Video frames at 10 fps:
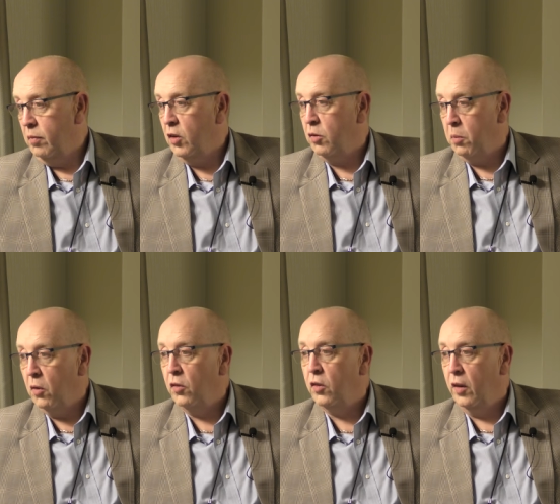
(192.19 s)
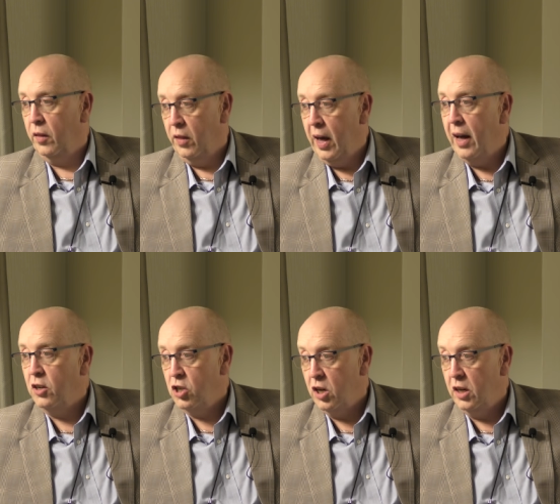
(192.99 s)
sponsor that
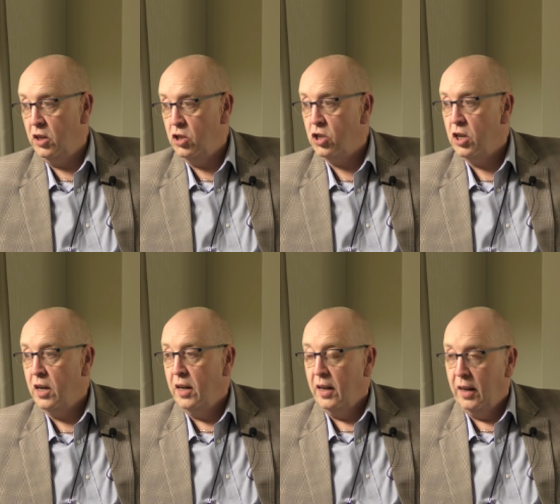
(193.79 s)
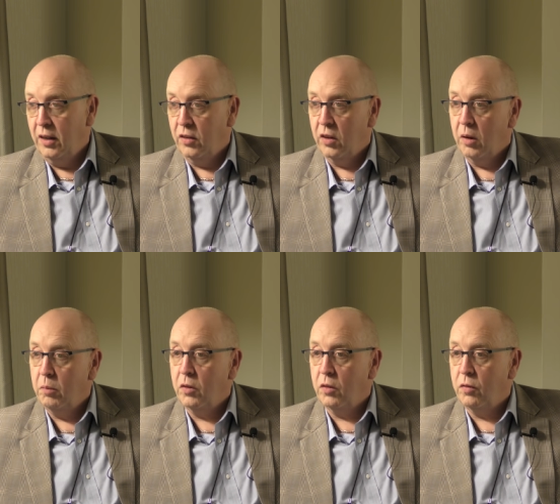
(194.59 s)
change in
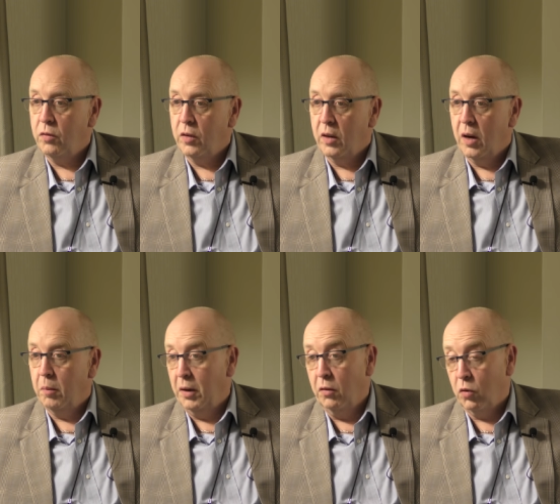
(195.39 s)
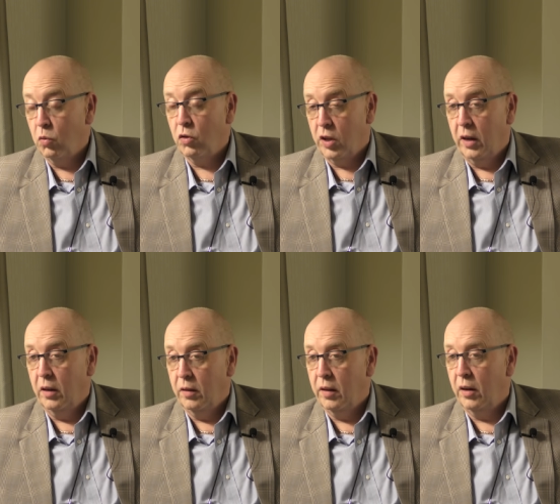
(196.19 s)
terms of, uh, I mean, of course, they,
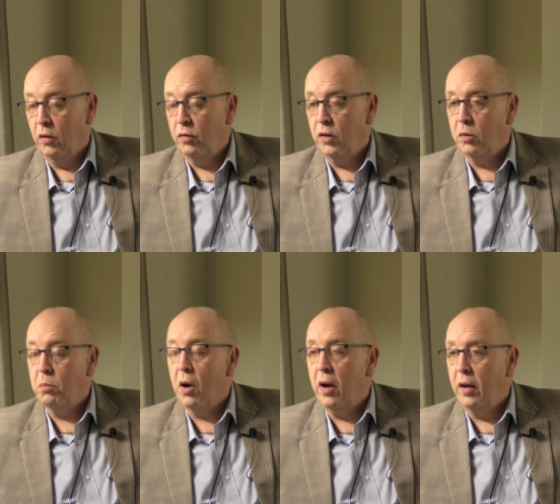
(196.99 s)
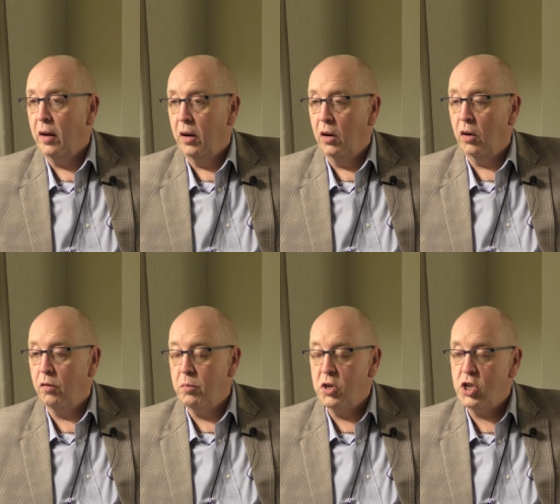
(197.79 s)
they offered to buy a lot
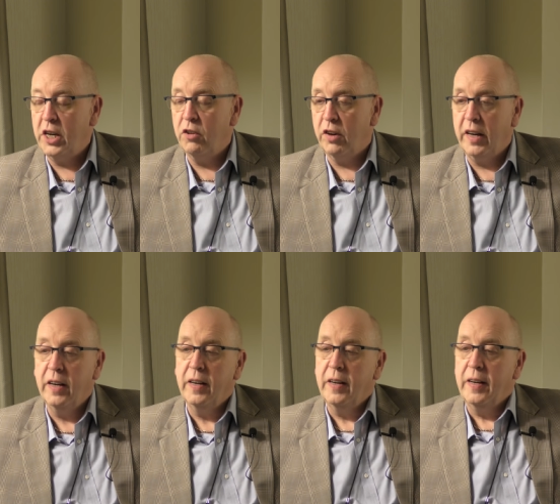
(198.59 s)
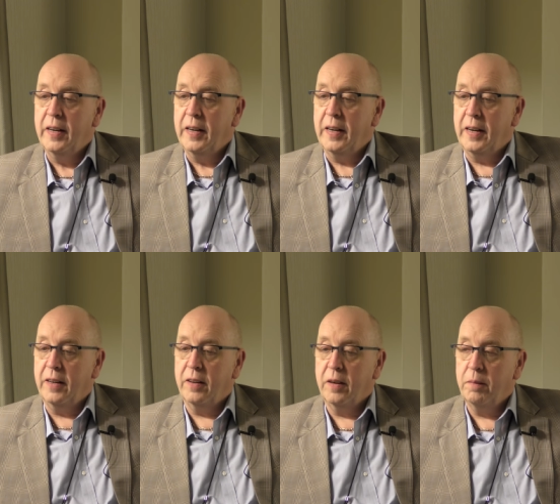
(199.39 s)
of machinery. And,
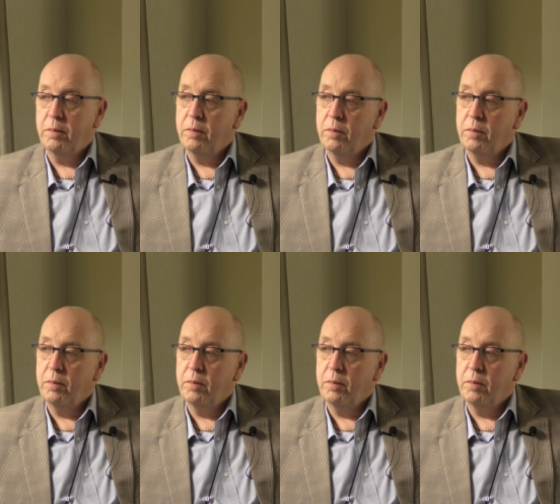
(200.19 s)
but they um, actually